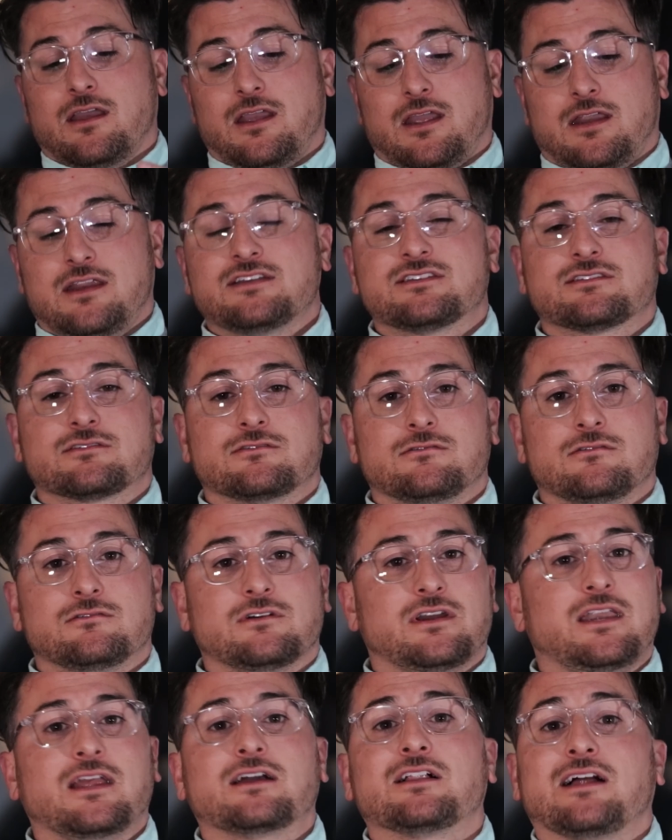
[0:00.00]
any
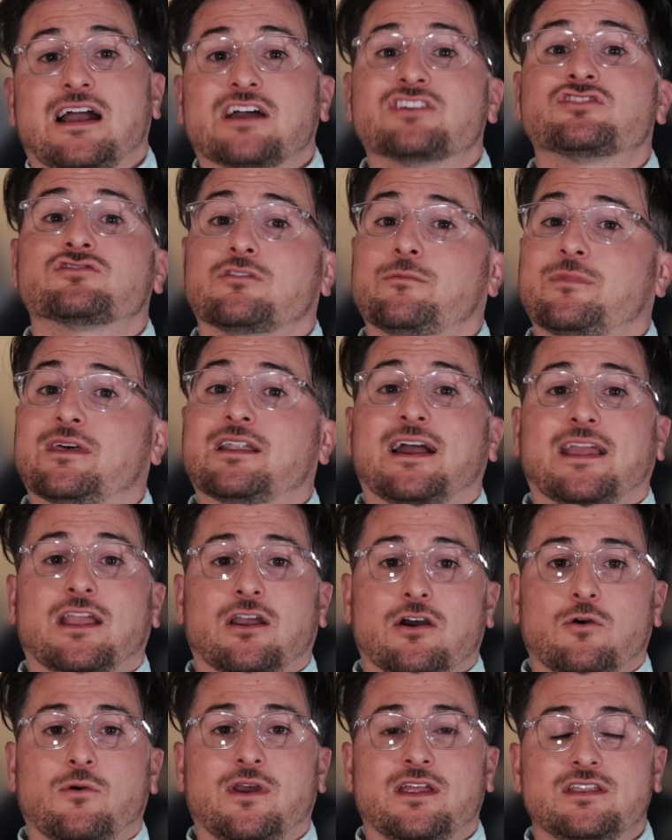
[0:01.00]
school, any classroom that I
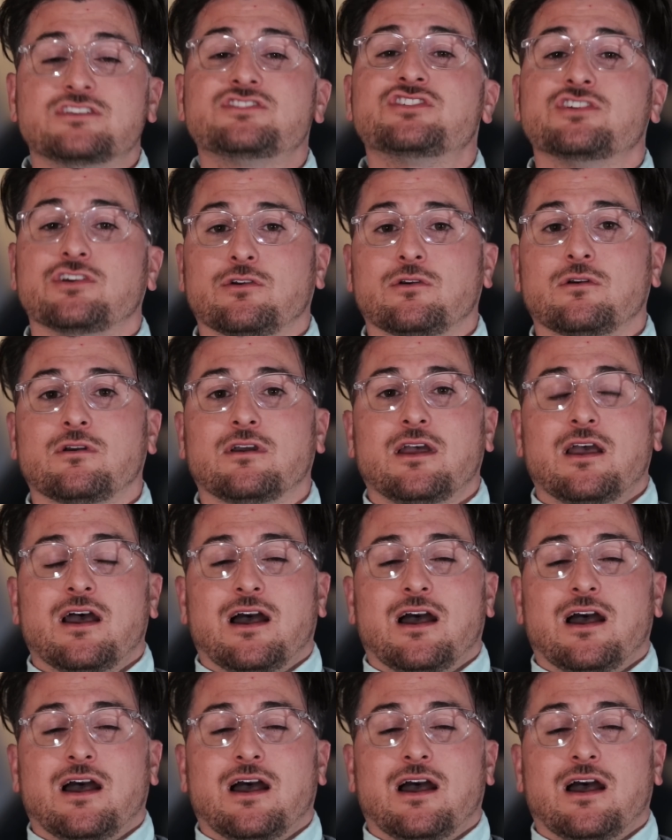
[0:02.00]
go into,